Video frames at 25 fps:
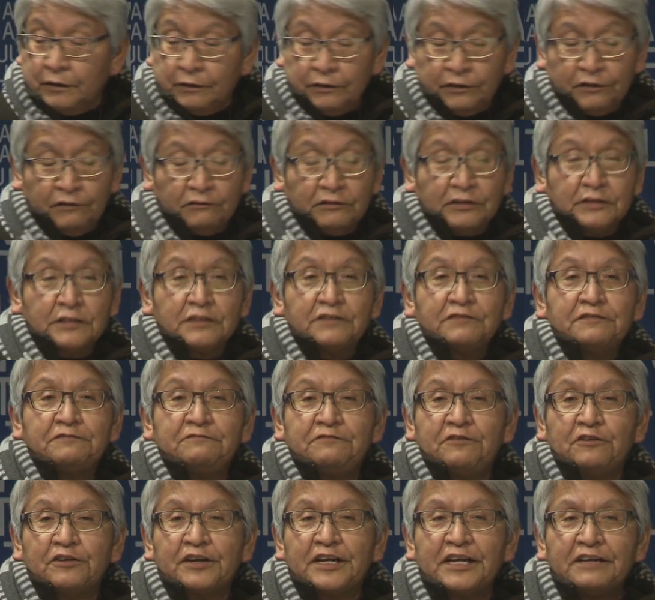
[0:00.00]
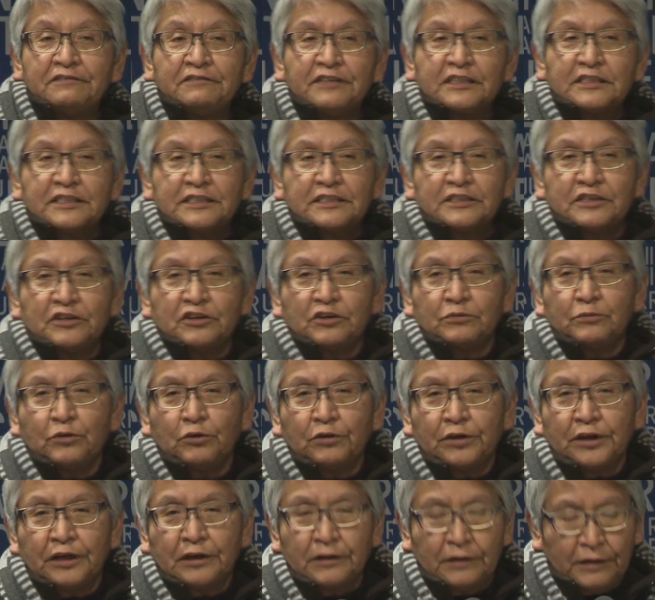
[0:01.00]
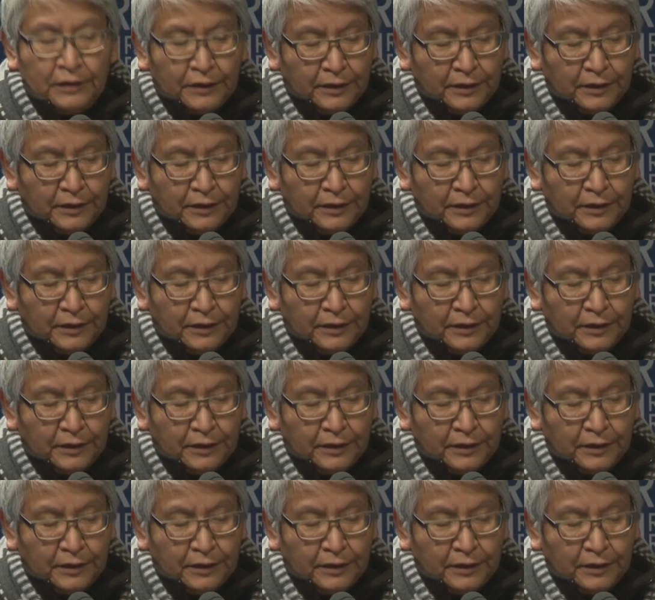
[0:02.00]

there was a forgiveness ceremony.